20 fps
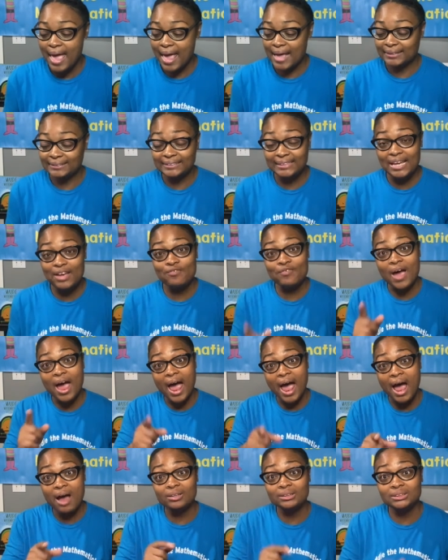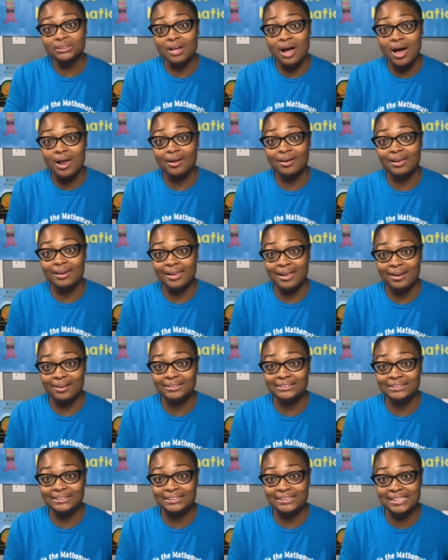and see if our scholar can let
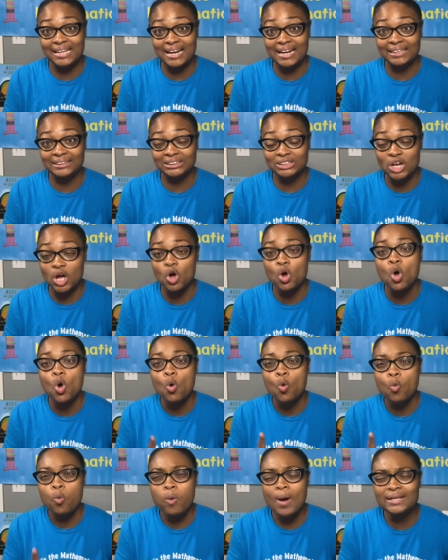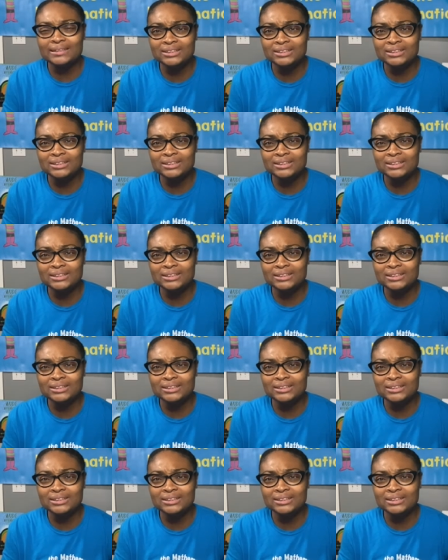us know what's